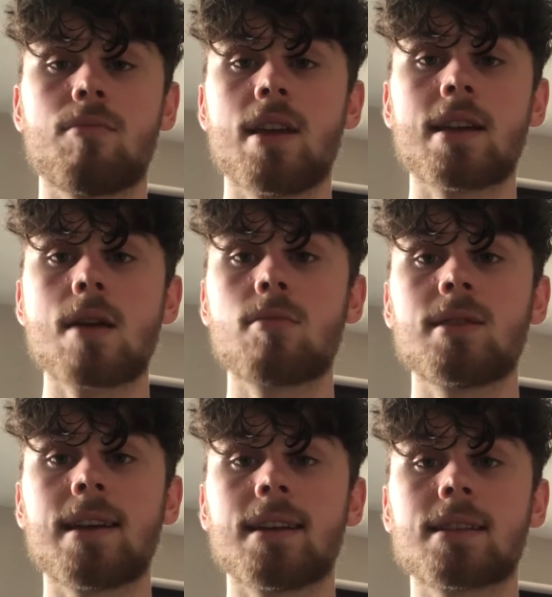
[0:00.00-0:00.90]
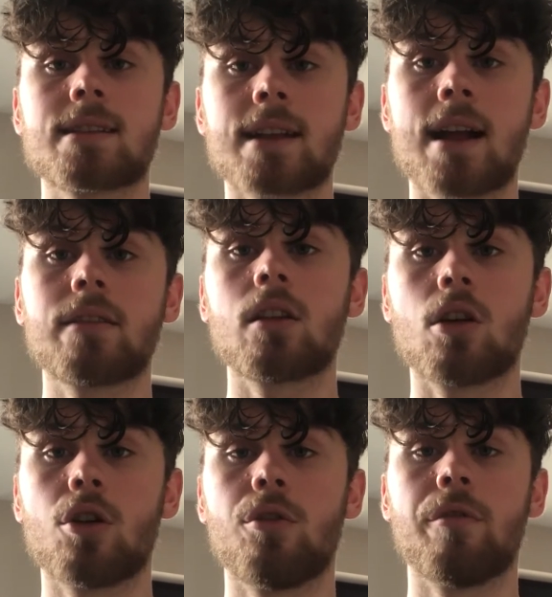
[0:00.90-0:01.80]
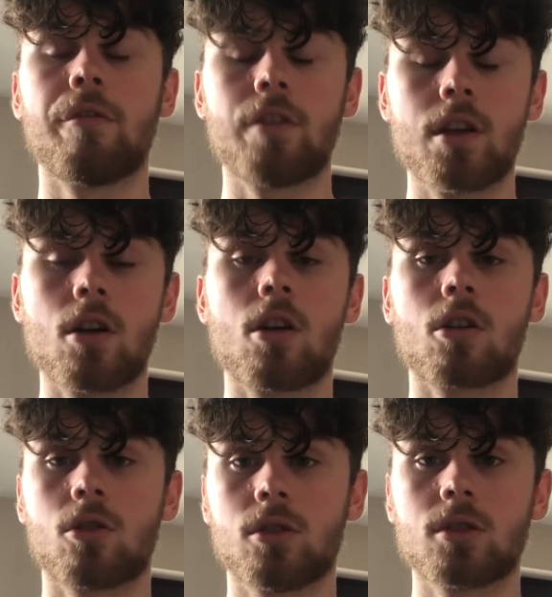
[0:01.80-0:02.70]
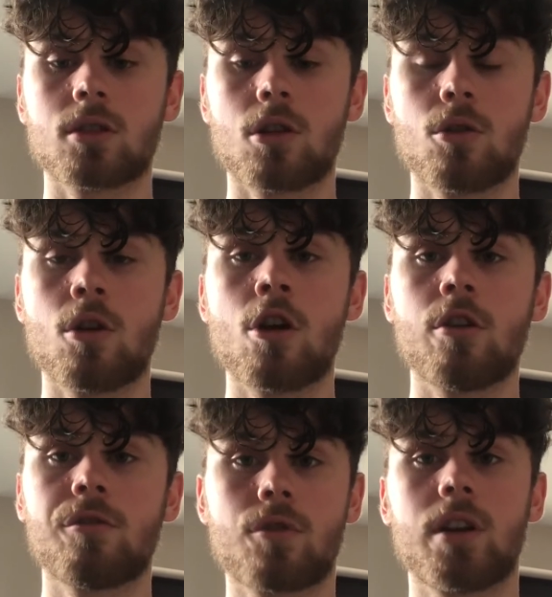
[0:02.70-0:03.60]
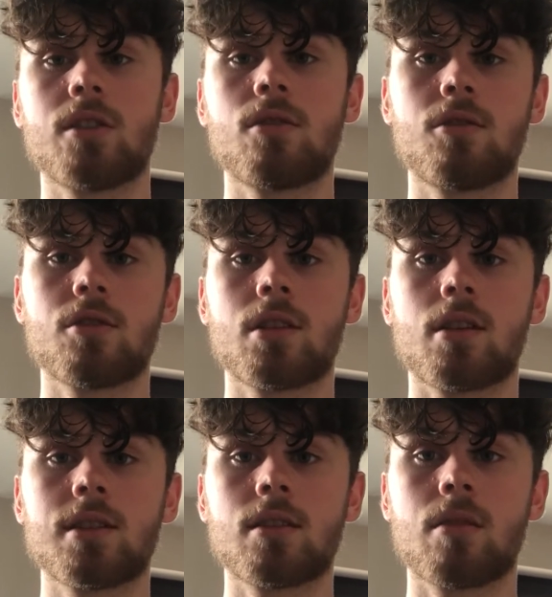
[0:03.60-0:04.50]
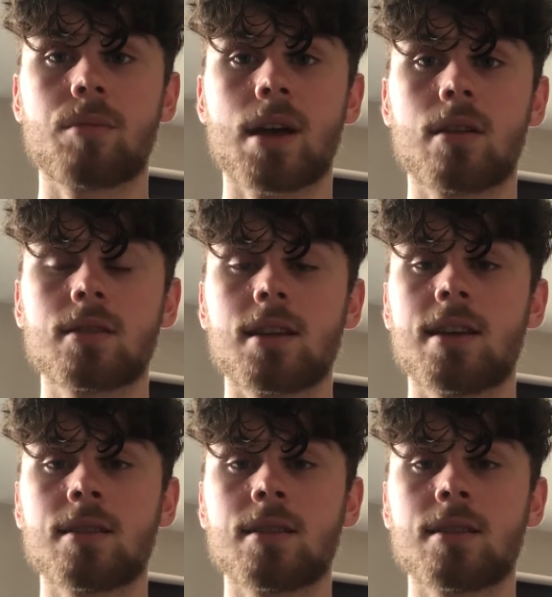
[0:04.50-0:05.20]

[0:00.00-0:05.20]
being able to get a standalone VR console for only £299 is